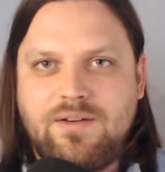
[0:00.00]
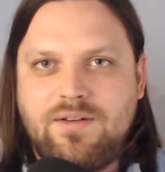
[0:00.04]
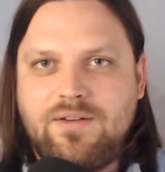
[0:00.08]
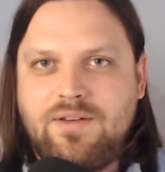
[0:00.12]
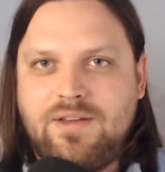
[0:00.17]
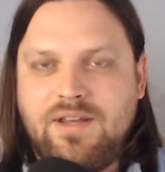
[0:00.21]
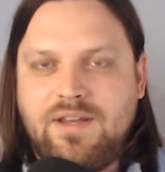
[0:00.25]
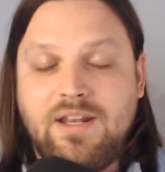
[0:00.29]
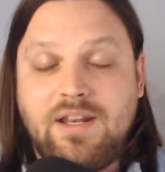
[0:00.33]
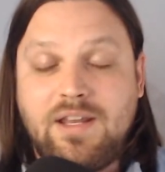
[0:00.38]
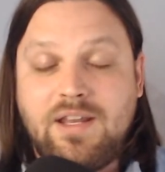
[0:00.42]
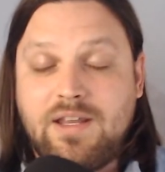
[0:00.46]

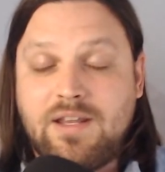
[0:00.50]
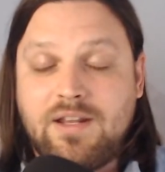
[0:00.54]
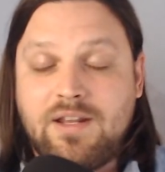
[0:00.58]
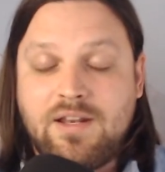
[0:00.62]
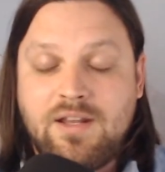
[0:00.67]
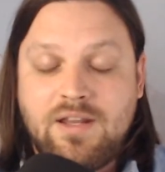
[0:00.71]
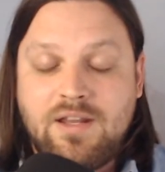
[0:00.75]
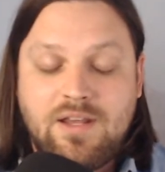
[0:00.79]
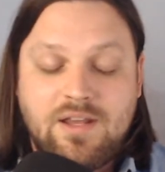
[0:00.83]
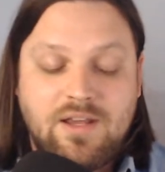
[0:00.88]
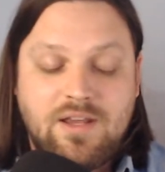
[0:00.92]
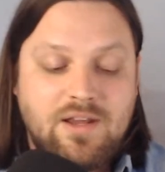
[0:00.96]
idiot,
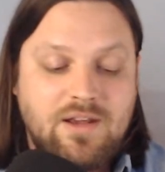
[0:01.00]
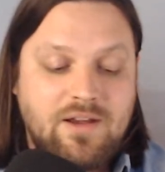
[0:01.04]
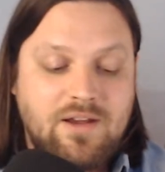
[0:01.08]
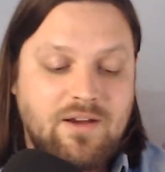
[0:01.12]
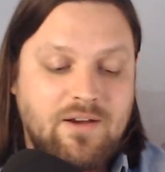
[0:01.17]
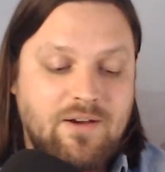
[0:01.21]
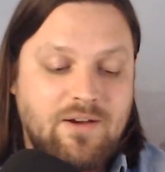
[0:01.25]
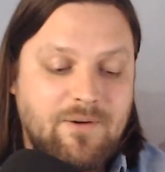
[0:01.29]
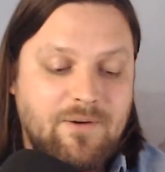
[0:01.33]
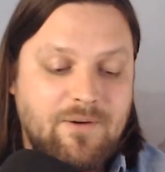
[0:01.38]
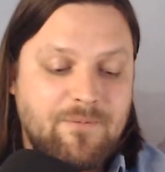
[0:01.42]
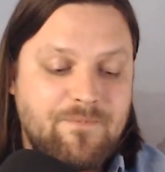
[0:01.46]

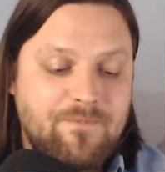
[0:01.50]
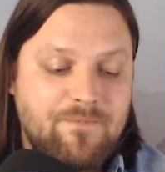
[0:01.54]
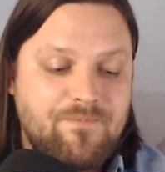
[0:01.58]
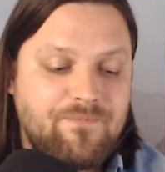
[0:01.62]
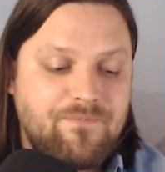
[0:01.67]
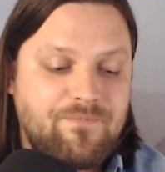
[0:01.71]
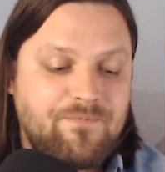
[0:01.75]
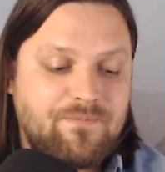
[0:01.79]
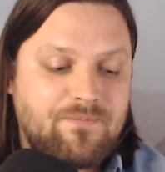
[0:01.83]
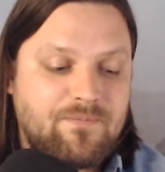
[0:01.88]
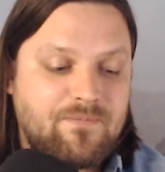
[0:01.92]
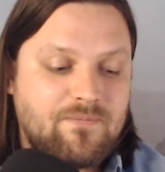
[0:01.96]

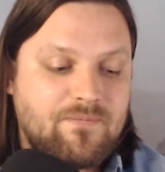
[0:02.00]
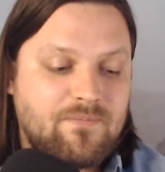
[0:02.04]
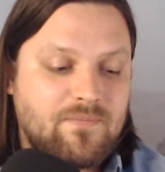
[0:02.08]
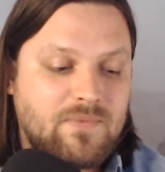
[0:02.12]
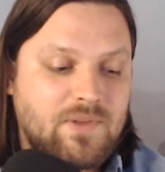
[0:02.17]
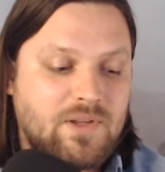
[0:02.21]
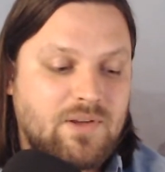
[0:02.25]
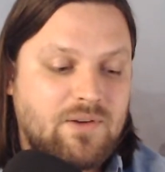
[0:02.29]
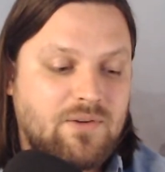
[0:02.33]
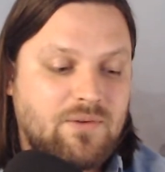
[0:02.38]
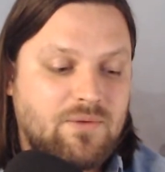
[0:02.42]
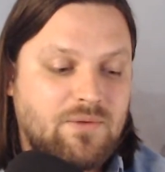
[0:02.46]

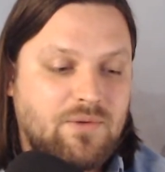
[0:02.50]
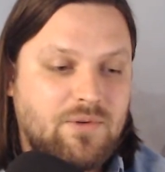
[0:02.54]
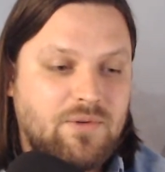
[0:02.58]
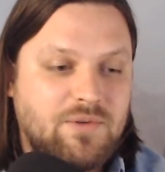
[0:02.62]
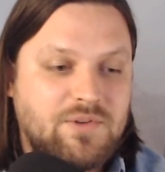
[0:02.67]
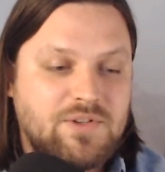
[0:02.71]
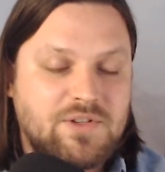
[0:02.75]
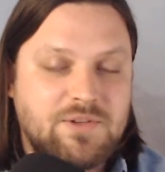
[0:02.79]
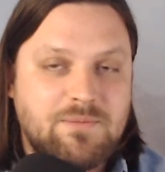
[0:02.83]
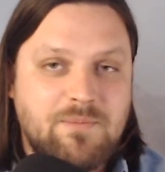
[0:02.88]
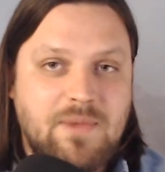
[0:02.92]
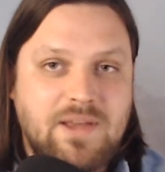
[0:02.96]
who
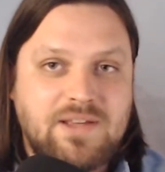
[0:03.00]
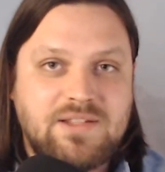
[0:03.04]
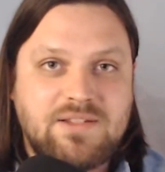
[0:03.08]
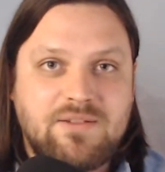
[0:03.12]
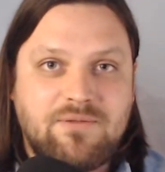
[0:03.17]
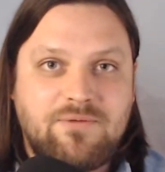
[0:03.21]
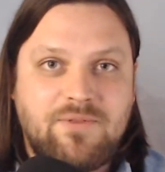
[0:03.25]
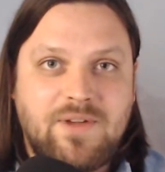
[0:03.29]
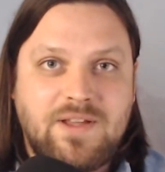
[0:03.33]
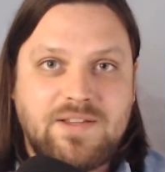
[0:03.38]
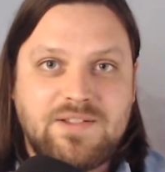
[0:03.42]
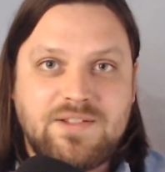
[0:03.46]
just makes
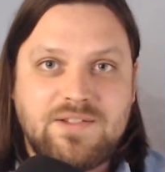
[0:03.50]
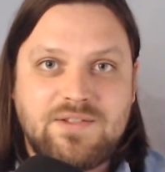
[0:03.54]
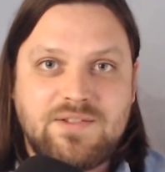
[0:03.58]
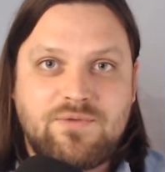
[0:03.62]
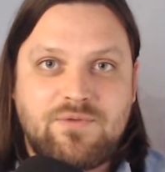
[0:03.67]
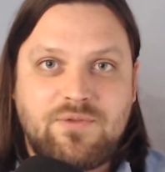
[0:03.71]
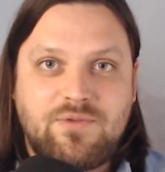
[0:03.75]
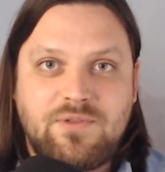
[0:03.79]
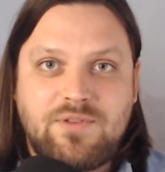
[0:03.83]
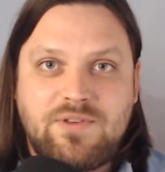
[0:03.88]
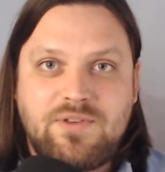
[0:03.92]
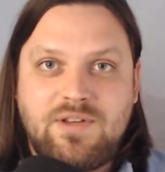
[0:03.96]
defenses
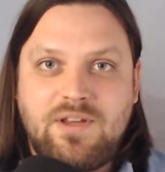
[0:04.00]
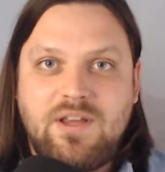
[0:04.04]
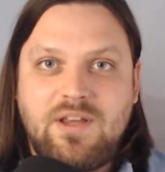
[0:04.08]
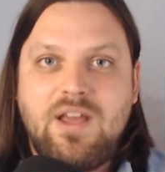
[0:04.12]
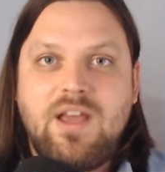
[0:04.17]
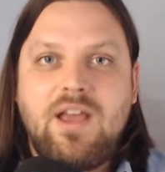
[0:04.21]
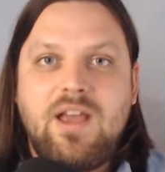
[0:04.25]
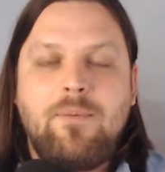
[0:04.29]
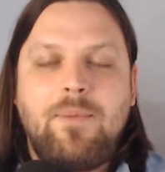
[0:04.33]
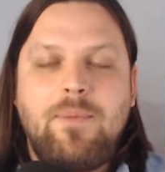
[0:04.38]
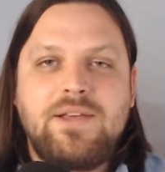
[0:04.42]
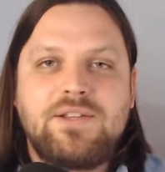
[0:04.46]
for
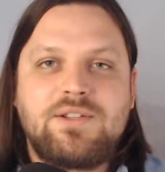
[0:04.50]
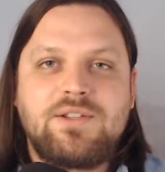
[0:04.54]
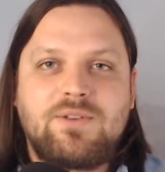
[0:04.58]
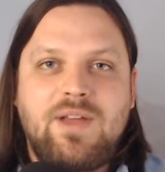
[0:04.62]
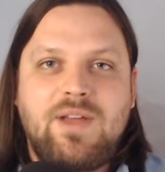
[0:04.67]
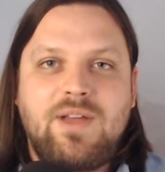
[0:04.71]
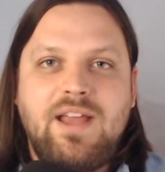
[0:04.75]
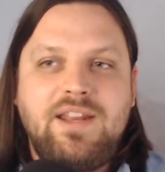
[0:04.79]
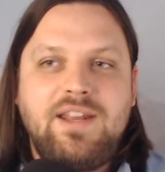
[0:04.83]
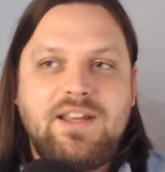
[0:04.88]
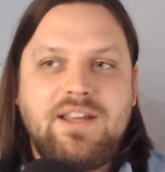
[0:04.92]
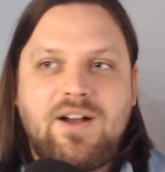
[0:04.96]

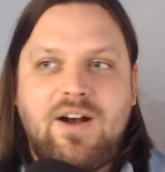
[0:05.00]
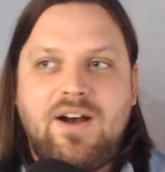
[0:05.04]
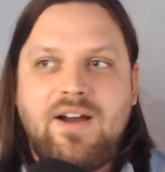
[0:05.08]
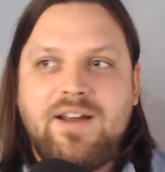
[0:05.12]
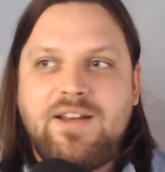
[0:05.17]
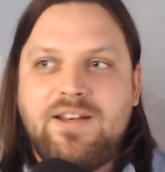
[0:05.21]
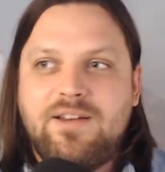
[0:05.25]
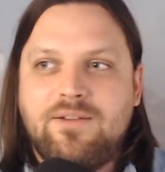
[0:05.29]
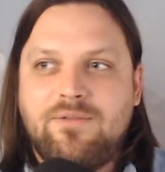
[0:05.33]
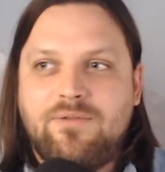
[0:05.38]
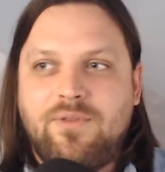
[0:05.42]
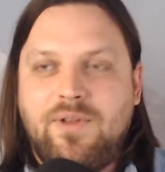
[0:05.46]
basically any
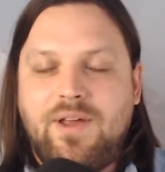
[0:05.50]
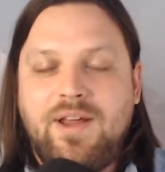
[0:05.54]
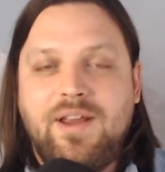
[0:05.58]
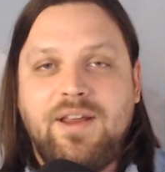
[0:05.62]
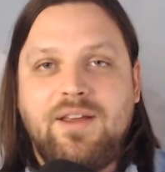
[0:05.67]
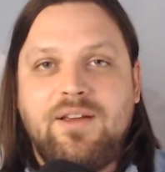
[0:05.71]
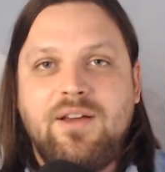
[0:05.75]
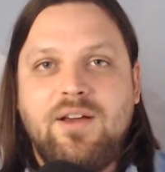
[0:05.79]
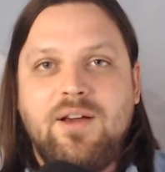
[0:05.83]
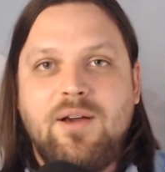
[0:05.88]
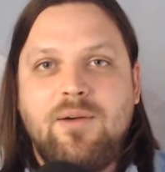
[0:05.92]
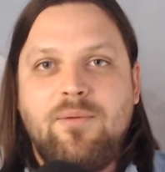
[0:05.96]
kind of
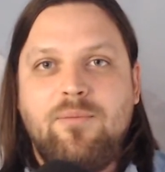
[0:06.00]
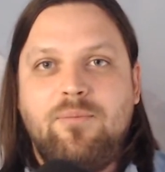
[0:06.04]
like